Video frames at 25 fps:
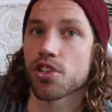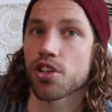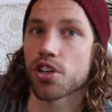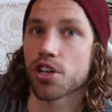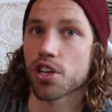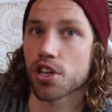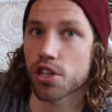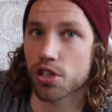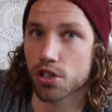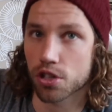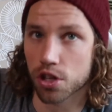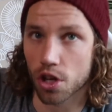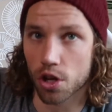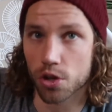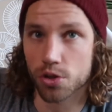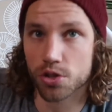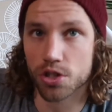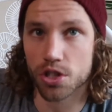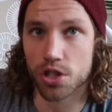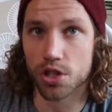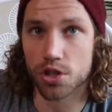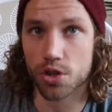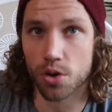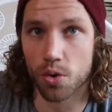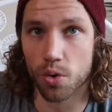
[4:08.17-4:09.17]
They're gonna close
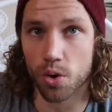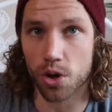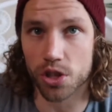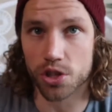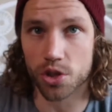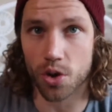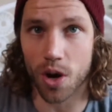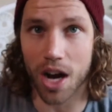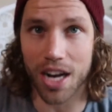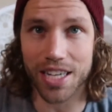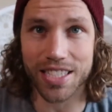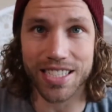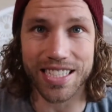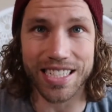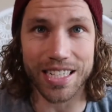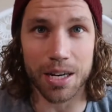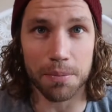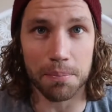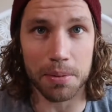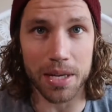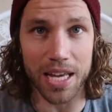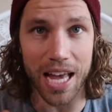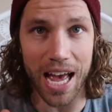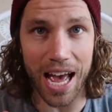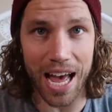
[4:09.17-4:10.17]
the door. So I just need to
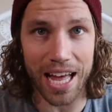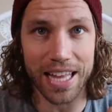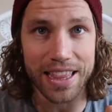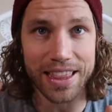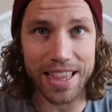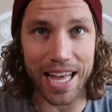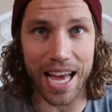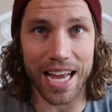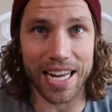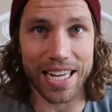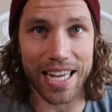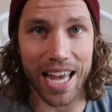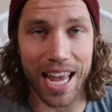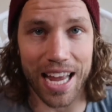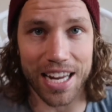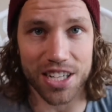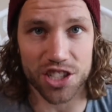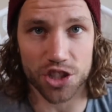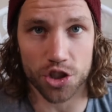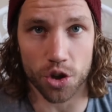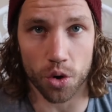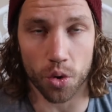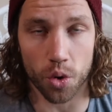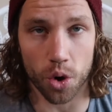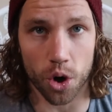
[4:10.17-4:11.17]
be at that
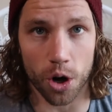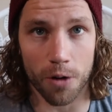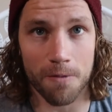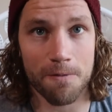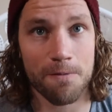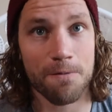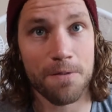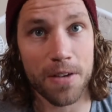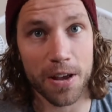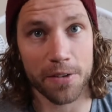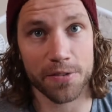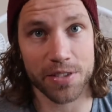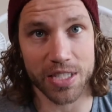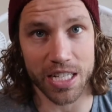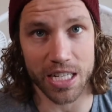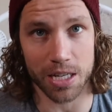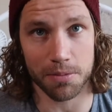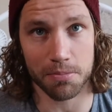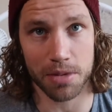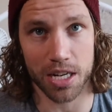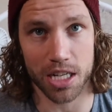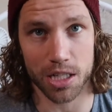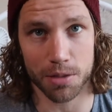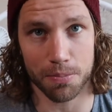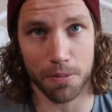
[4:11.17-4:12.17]
gate door
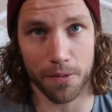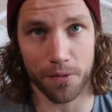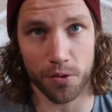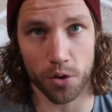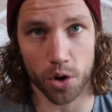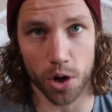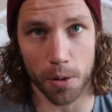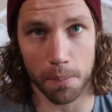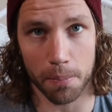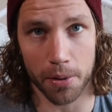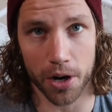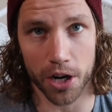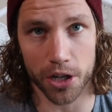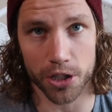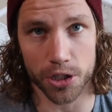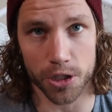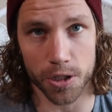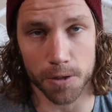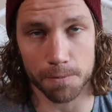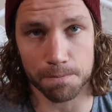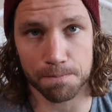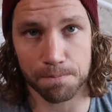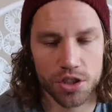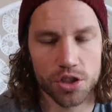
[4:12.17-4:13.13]
15 minutes before departure.